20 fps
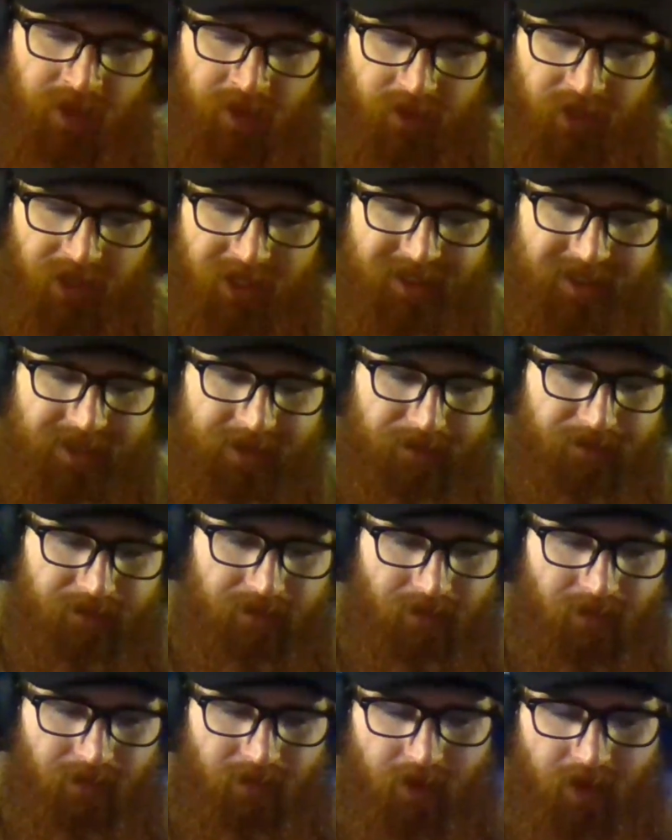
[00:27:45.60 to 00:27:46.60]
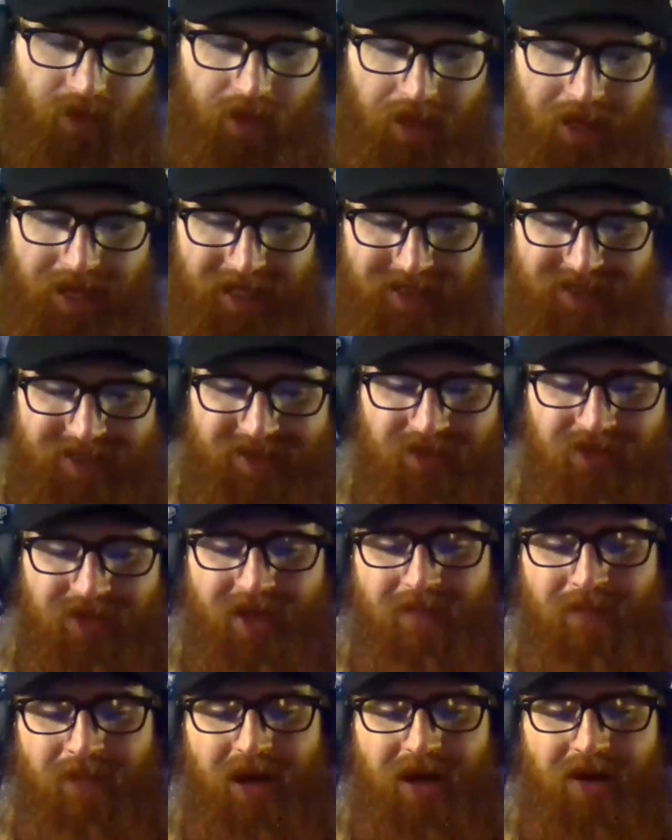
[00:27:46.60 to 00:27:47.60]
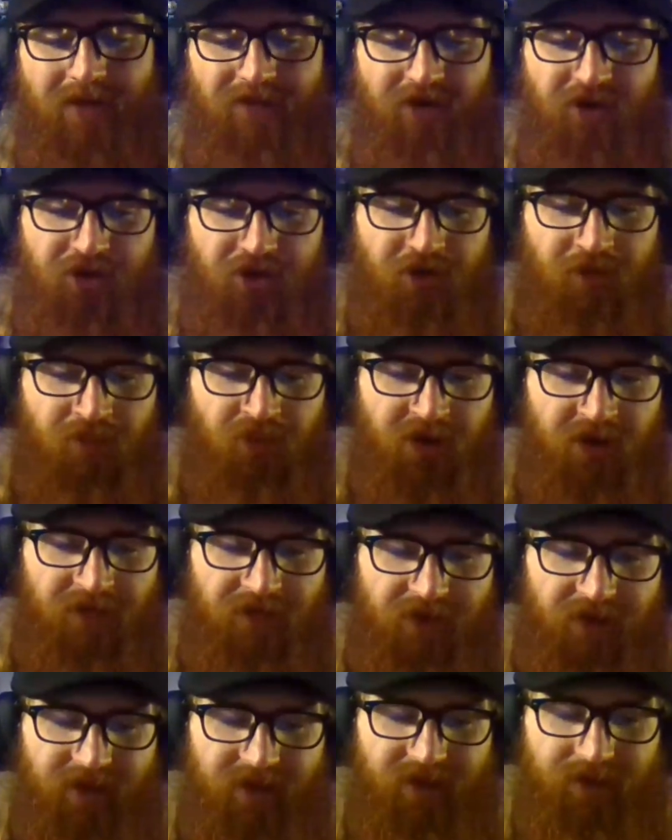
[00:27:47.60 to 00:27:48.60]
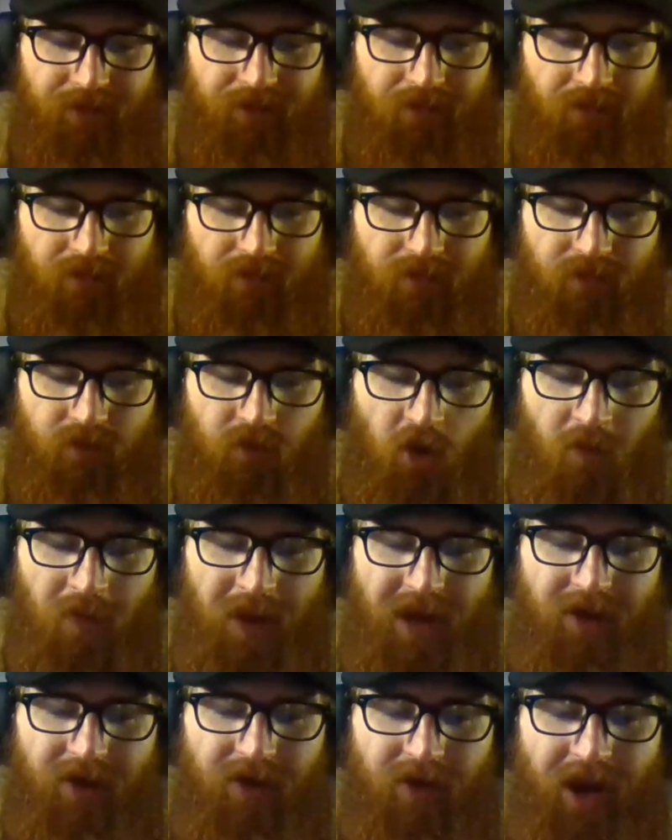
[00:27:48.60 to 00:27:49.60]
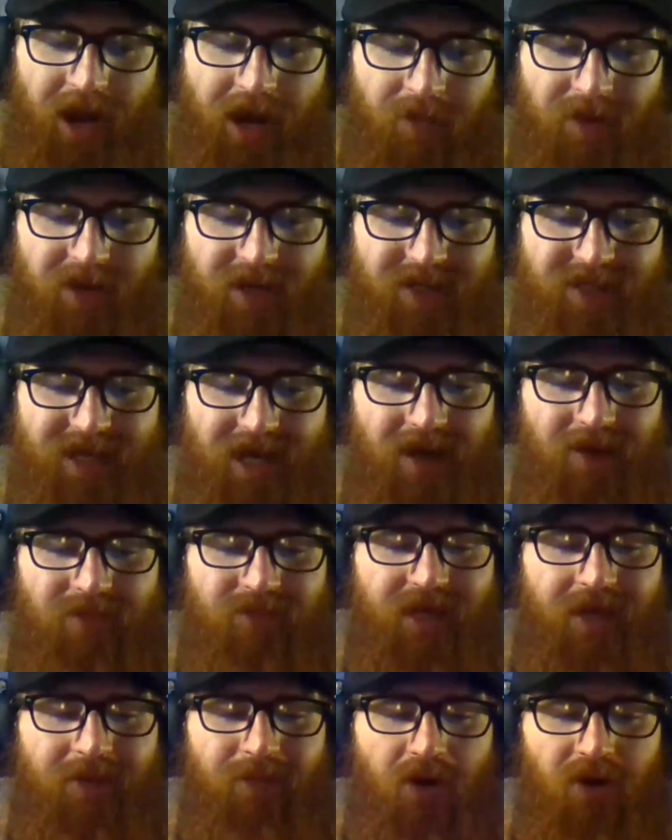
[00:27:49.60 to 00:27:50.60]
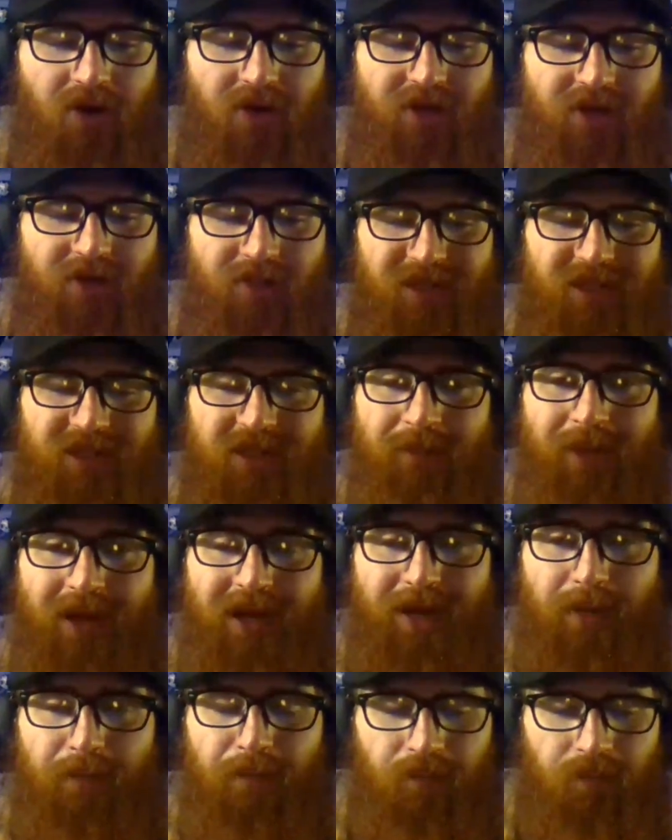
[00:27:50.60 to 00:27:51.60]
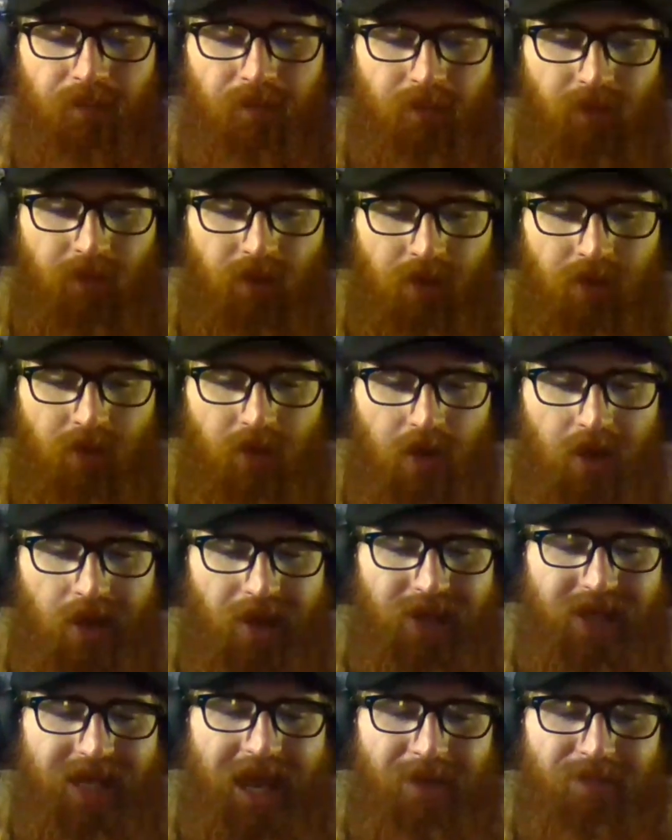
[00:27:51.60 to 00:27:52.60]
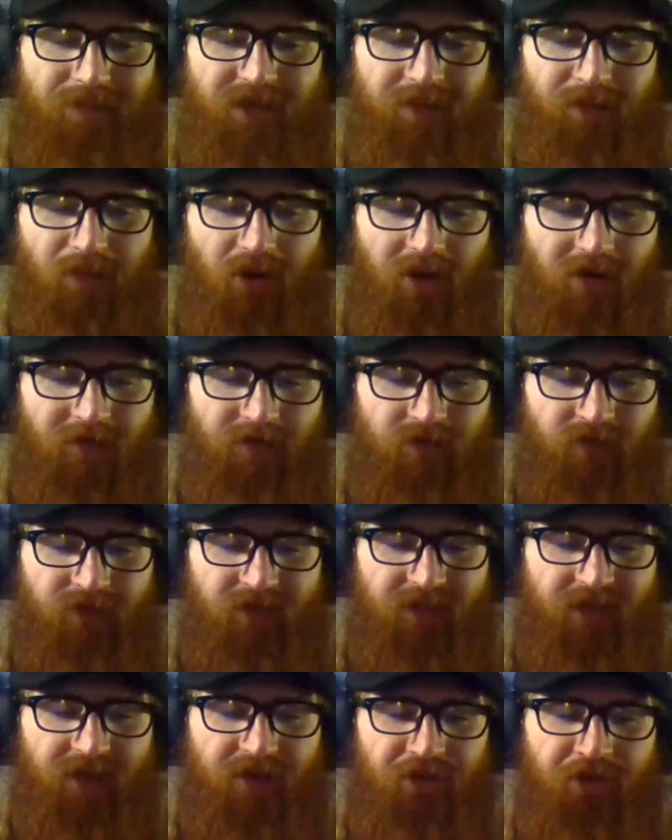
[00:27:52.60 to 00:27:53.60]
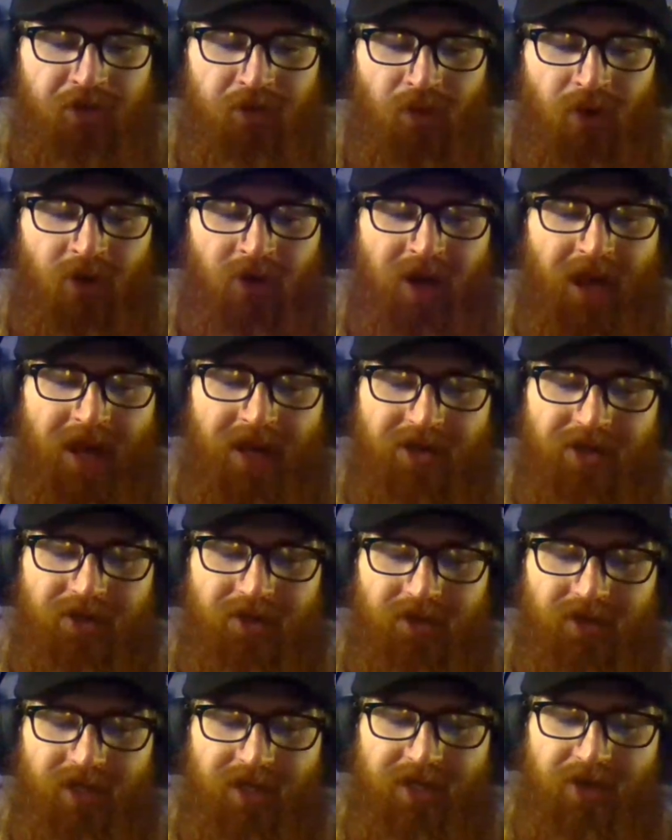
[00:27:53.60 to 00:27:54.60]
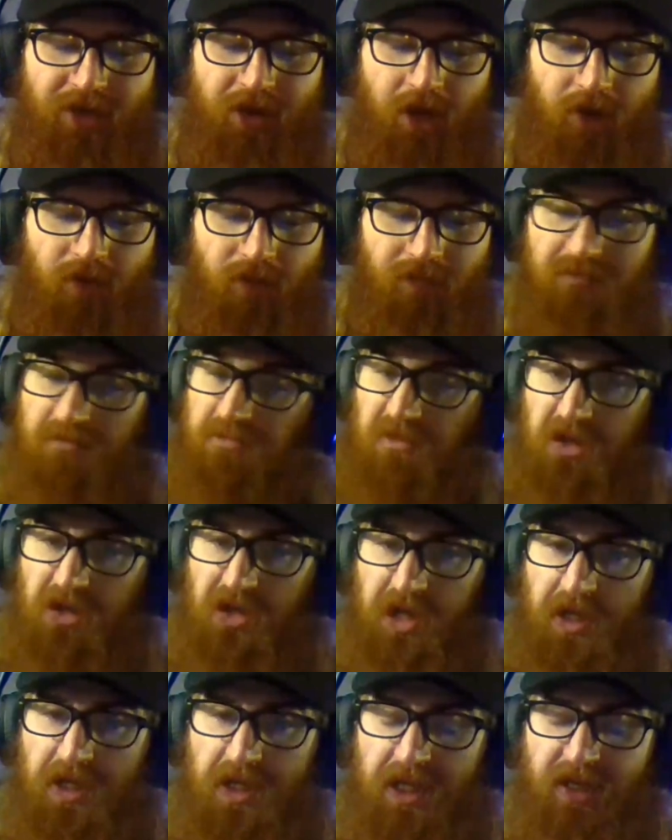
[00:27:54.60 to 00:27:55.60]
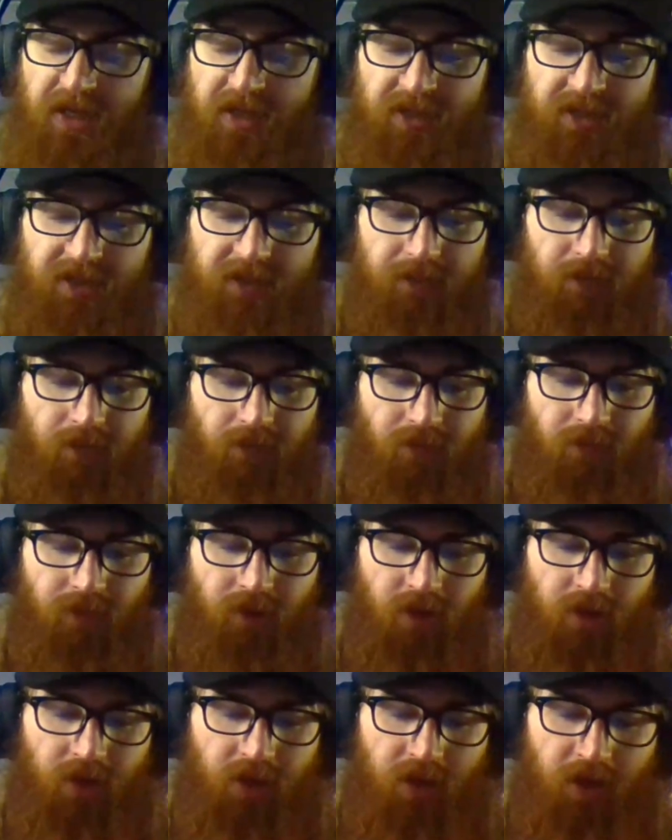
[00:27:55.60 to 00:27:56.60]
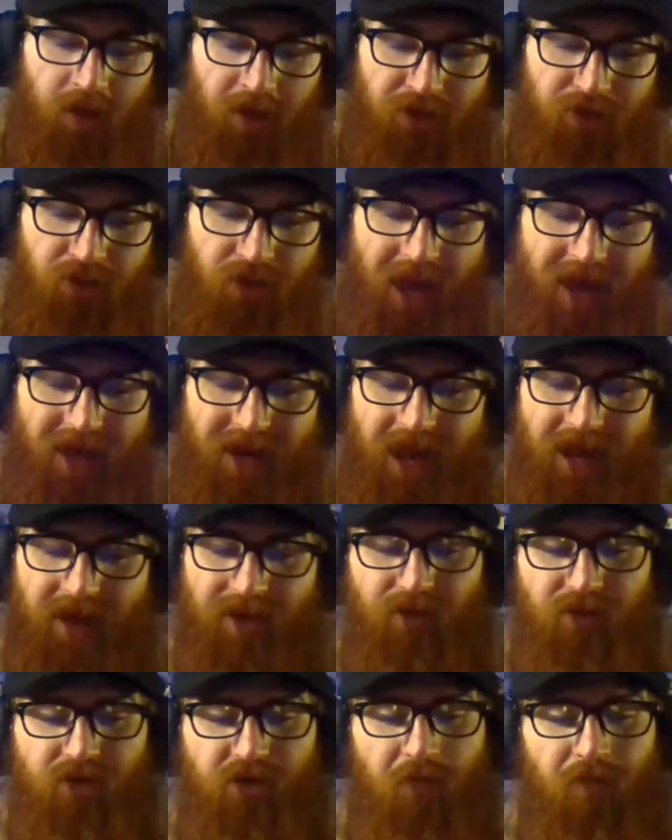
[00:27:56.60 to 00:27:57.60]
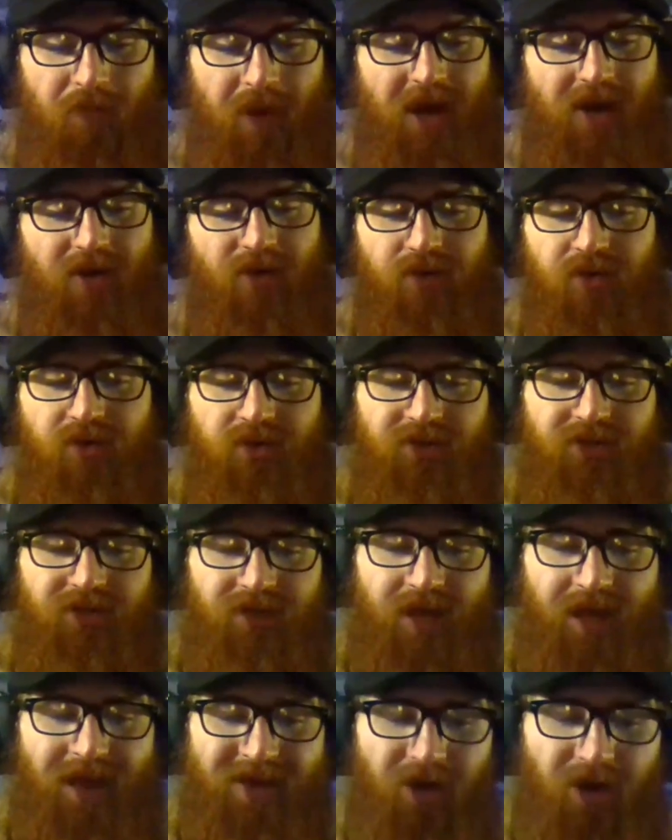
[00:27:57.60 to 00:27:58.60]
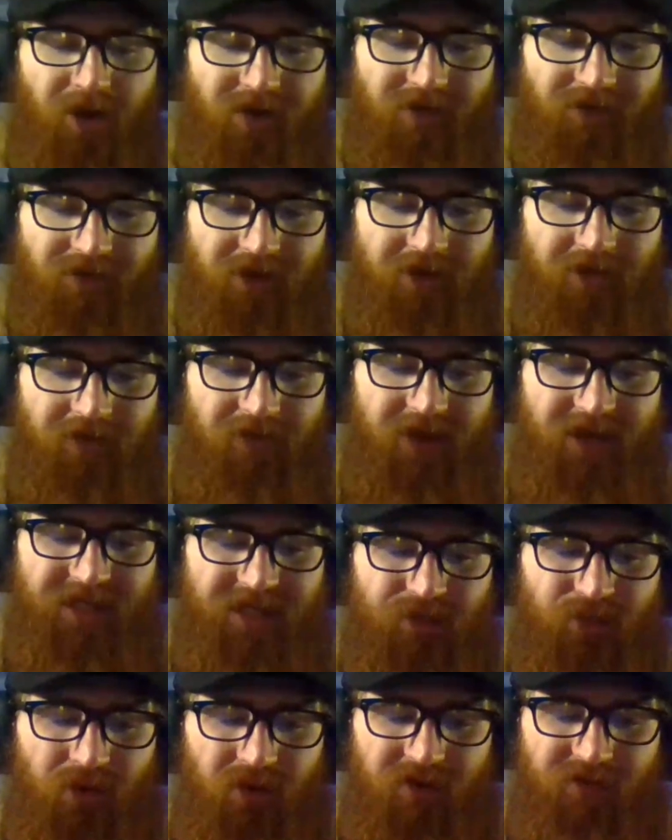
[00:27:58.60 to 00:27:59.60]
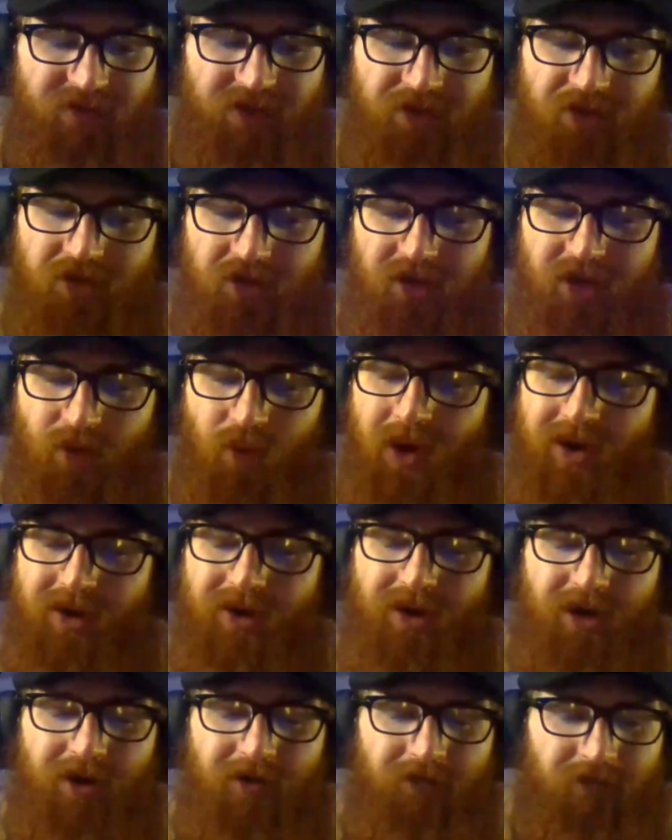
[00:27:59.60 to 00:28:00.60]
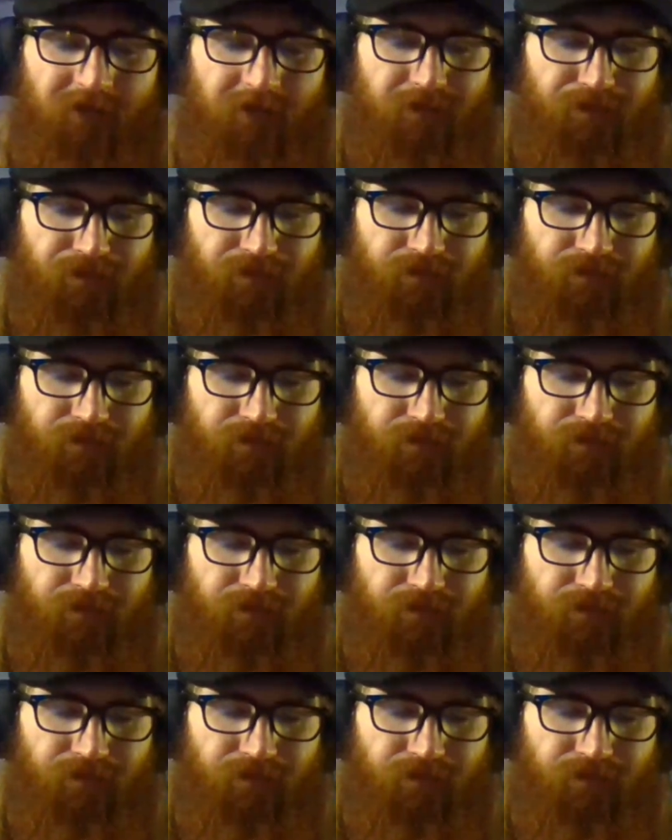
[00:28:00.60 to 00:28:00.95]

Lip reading: Listen, I still get my Avenger briefings, no matter how many times I mark them as spam. And Captain Marvel said you aren't actually, good at this. You can't handle your powers, and all of the effects will eventually wear off.